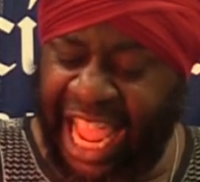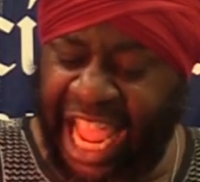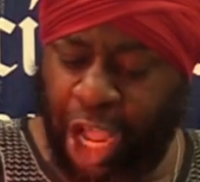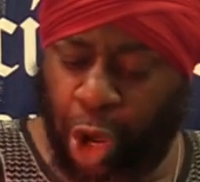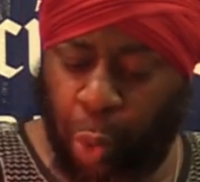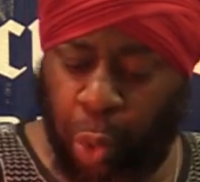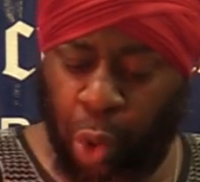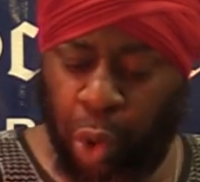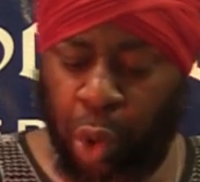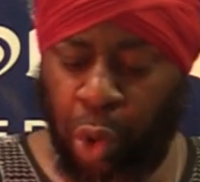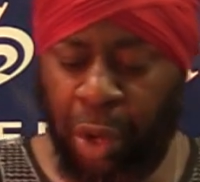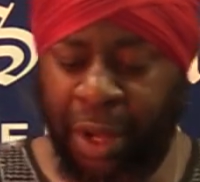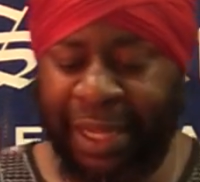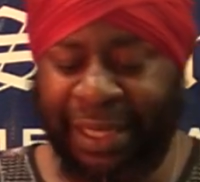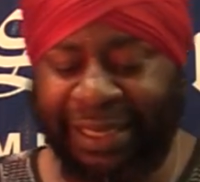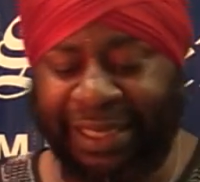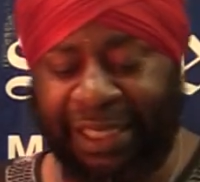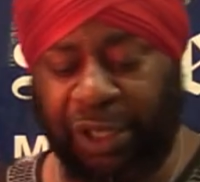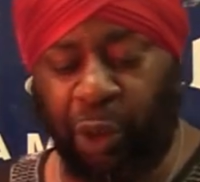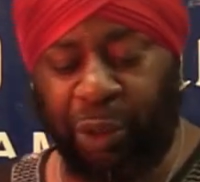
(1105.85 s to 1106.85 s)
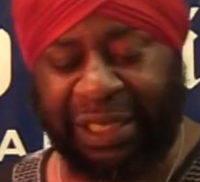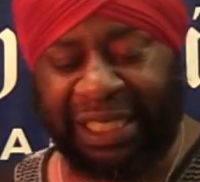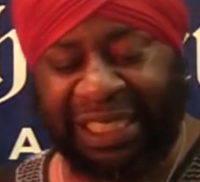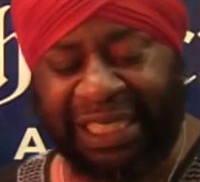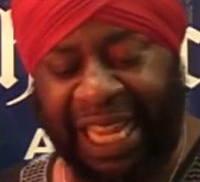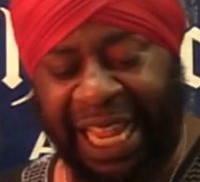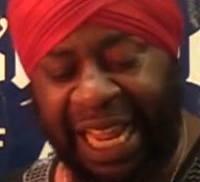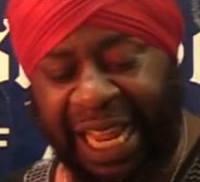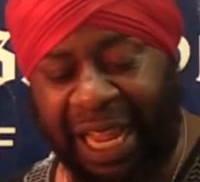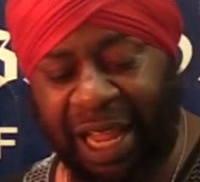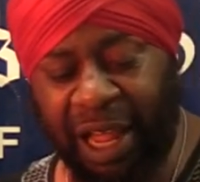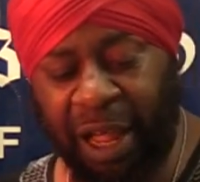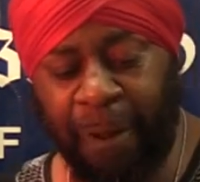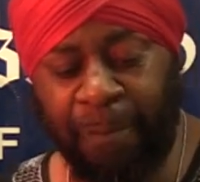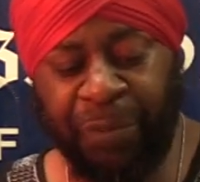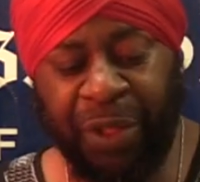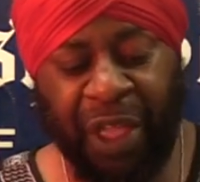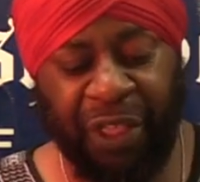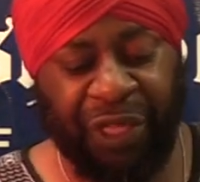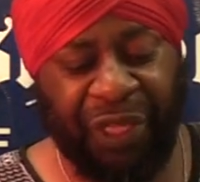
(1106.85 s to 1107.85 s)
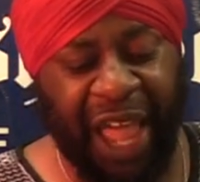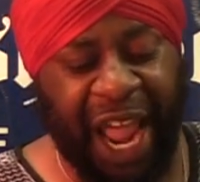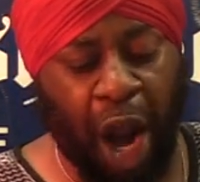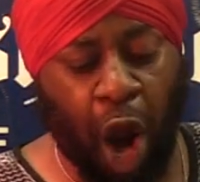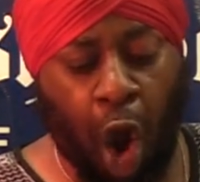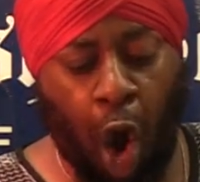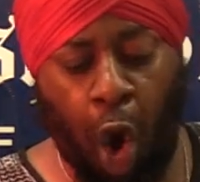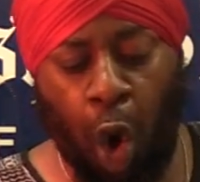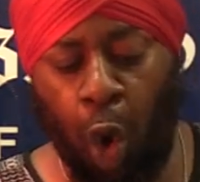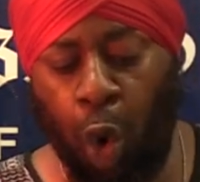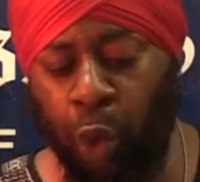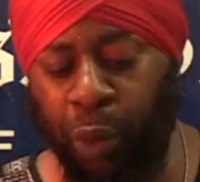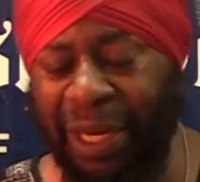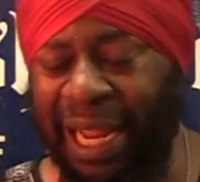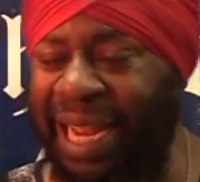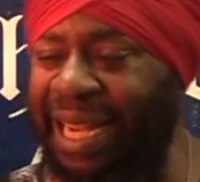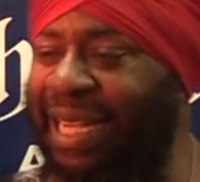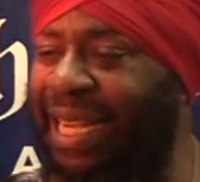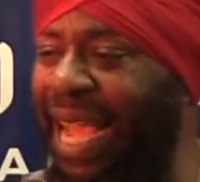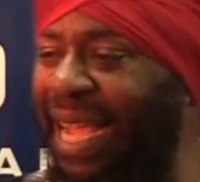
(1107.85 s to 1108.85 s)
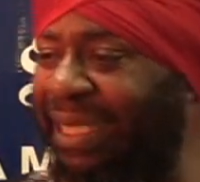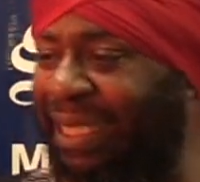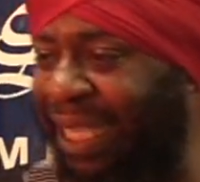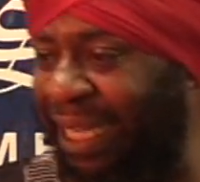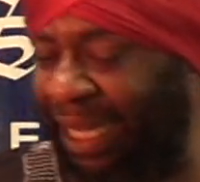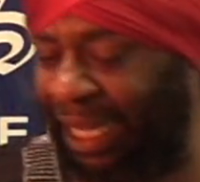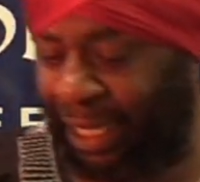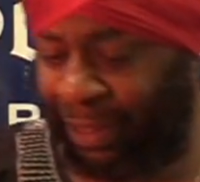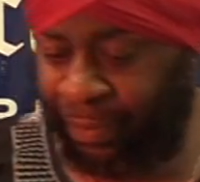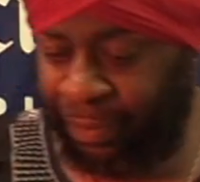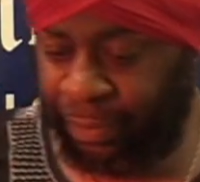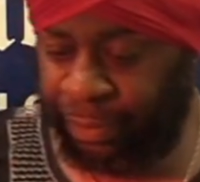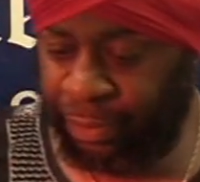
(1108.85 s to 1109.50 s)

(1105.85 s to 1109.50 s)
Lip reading: equal to seek their own destiny